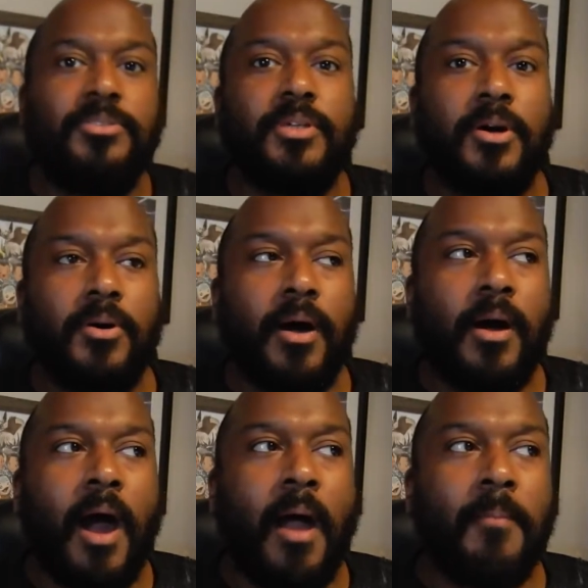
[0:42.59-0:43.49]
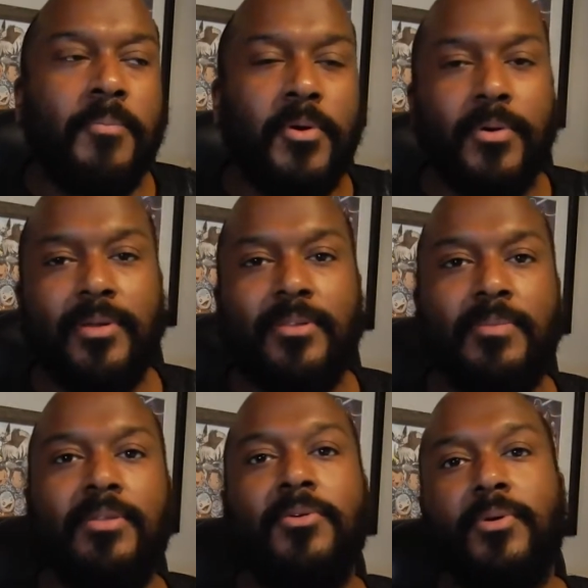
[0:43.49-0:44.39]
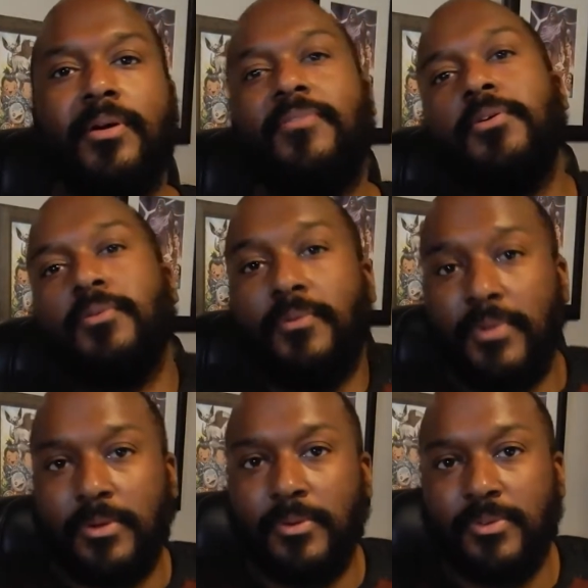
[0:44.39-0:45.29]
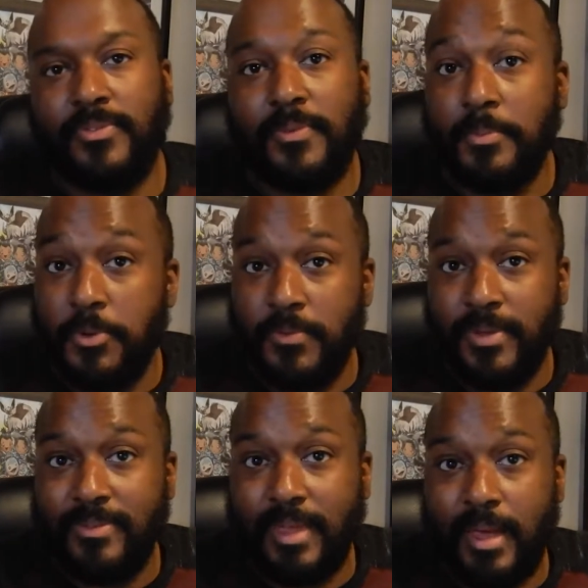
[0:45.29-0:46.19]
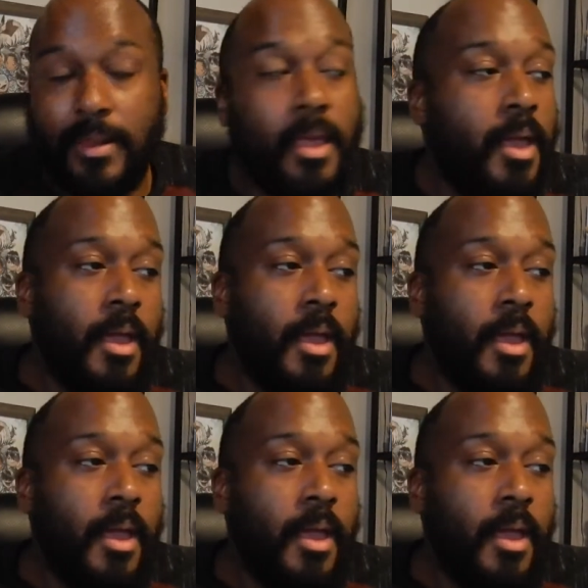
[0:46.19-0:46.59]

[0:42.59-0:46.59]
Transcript: So I'm going to be doing a few reviews for movies that